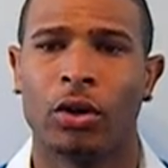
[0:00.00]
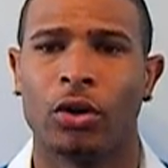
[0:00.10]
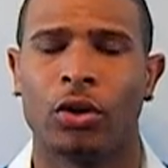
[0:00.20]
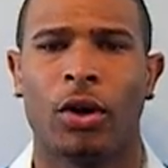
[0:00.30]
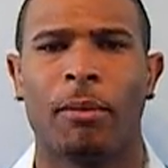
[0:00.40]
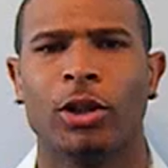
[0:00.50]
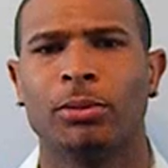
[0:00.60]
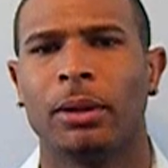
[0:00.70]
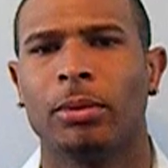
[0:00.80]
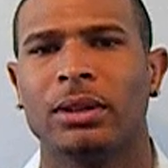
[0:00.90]
Most
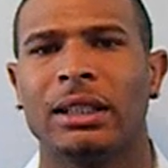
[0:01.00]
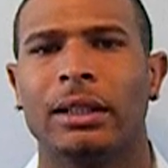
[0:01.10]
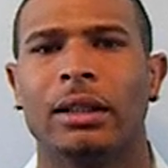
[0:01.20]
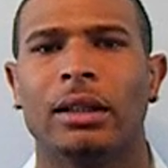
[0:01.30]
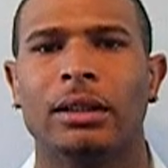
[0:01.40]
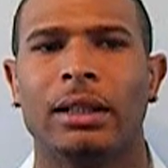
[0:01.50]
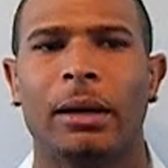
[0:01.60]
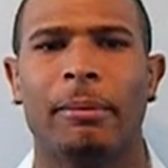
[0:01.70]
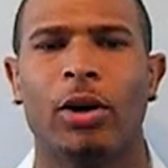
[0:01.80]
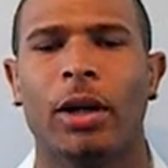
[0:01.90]
people they
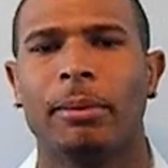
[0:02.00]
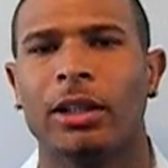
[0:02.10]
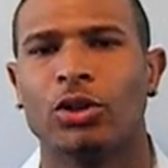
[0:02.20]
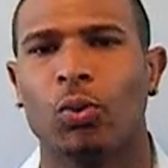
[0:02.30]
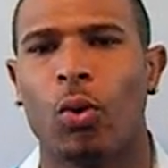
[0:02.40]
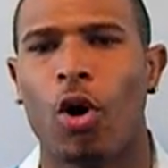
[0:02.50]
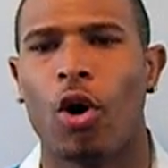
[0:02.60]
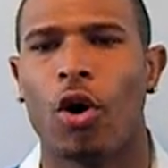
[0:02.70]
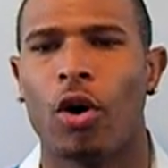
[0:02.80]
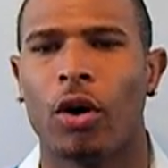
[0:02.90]
build up this
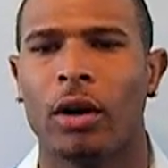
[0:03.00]
wall